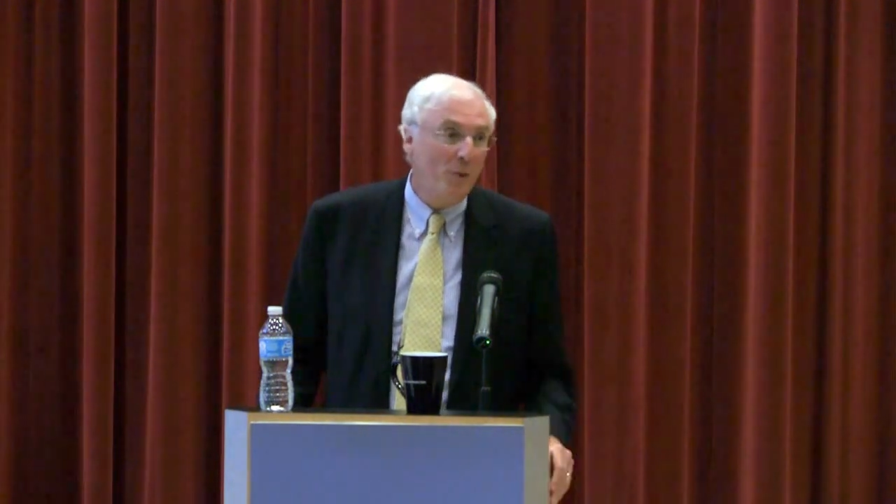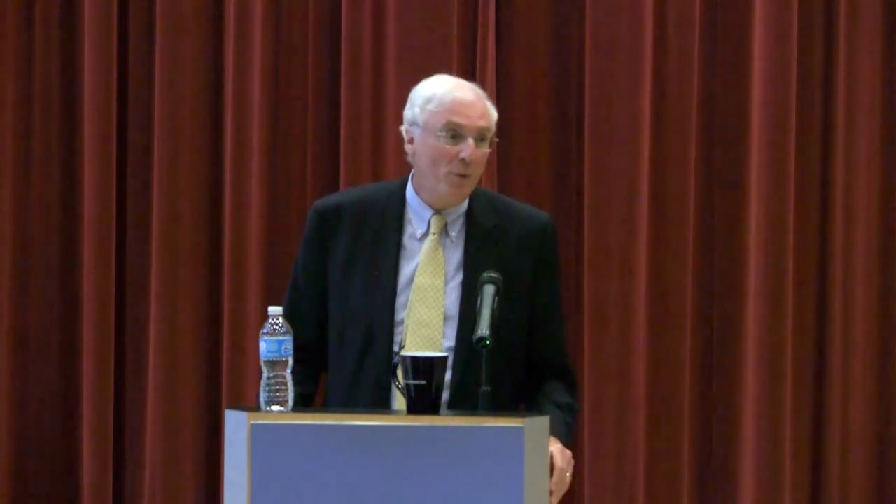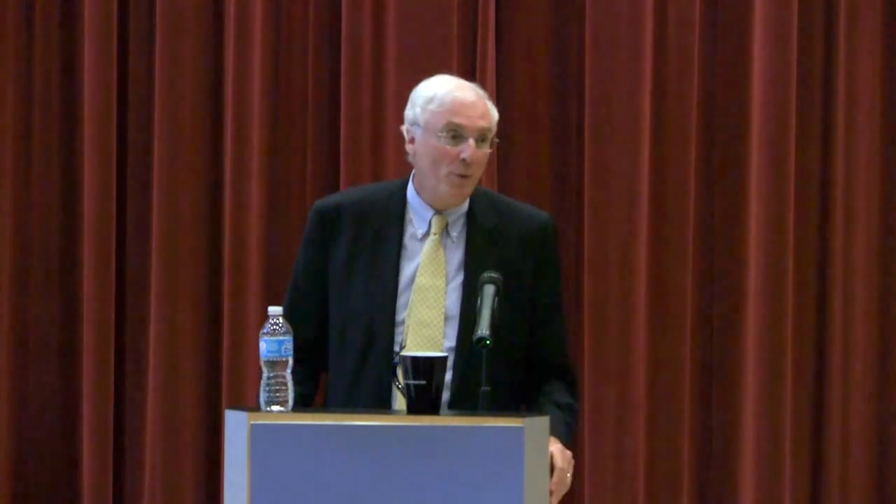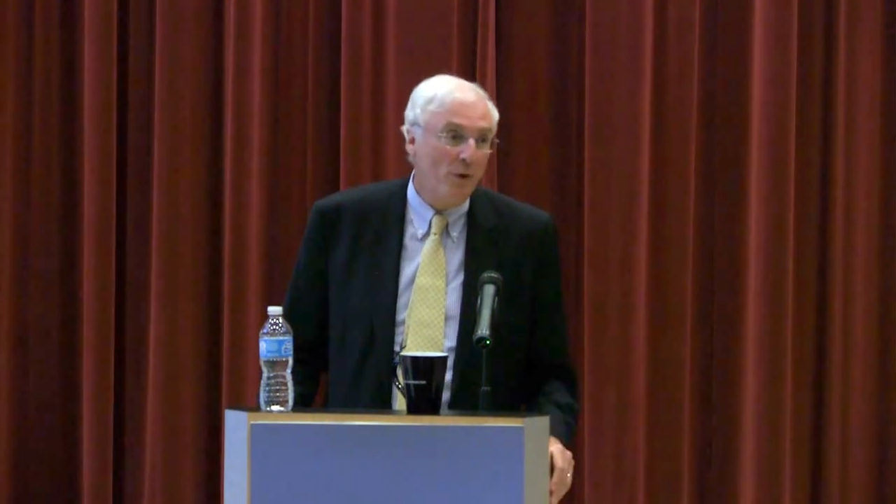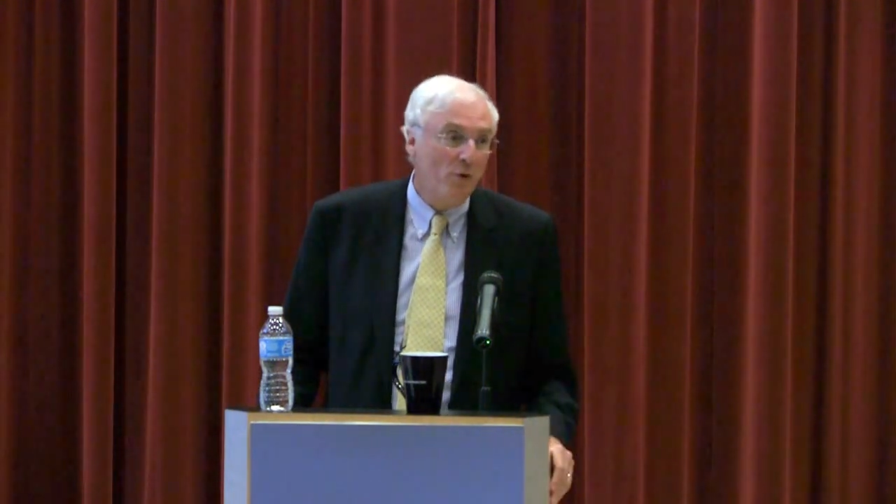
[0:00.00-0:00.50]
we,
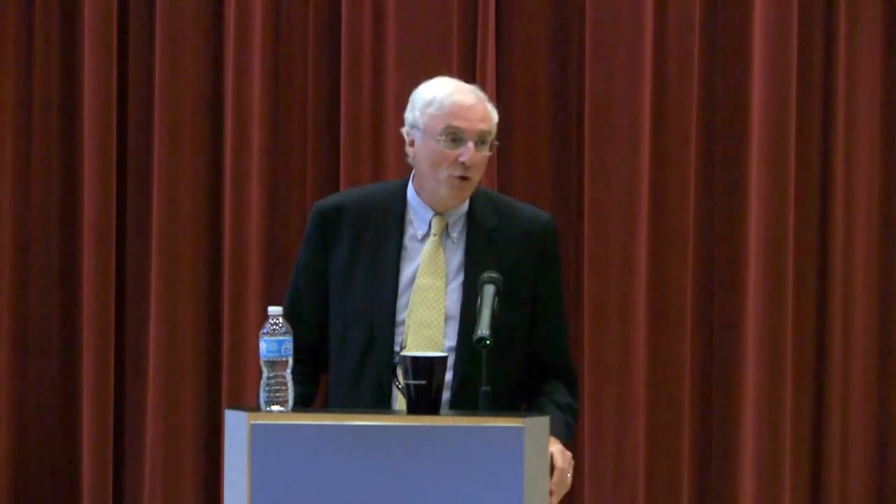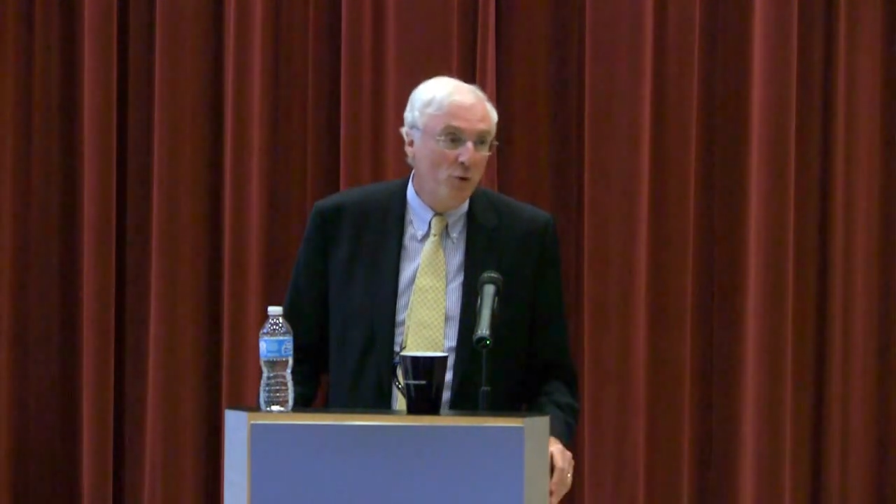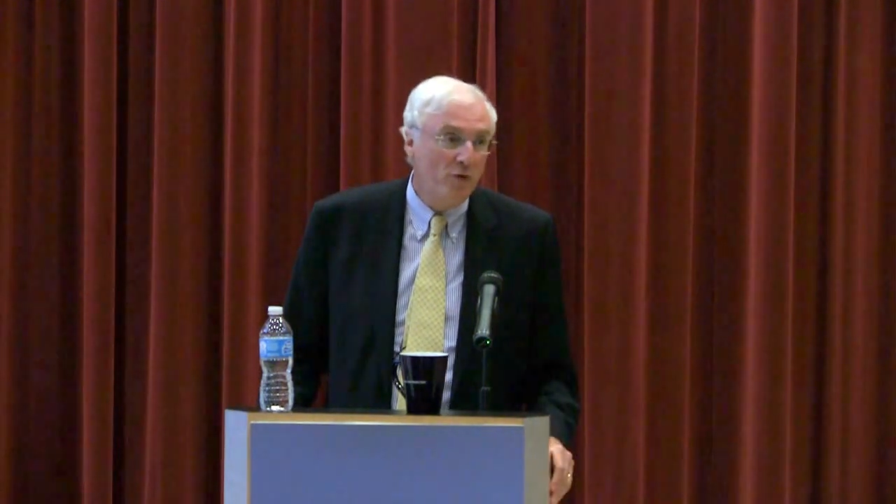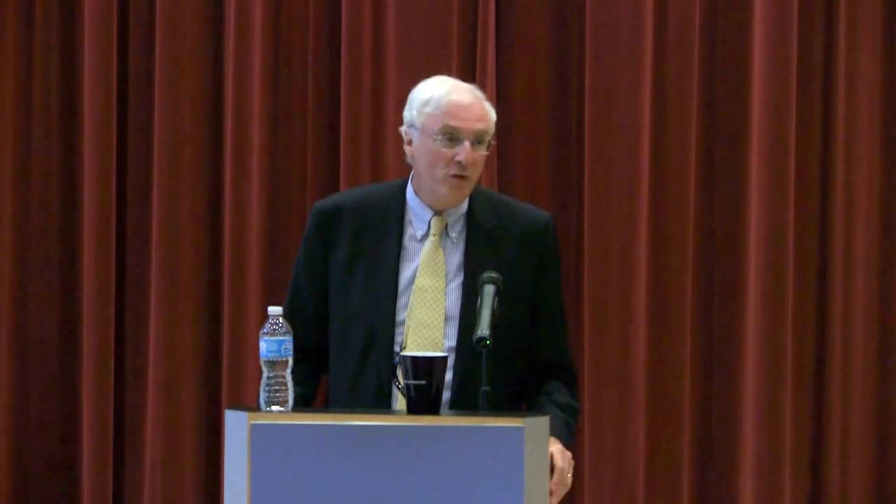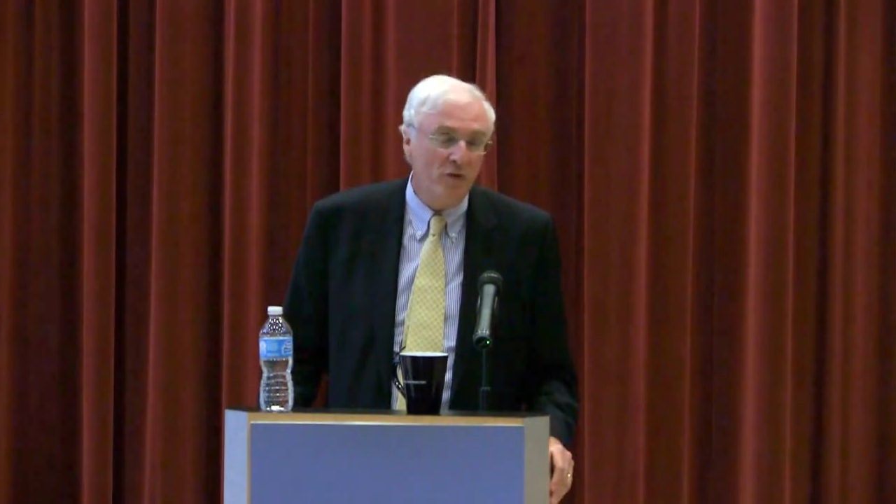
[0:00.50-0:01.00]
were, we grew so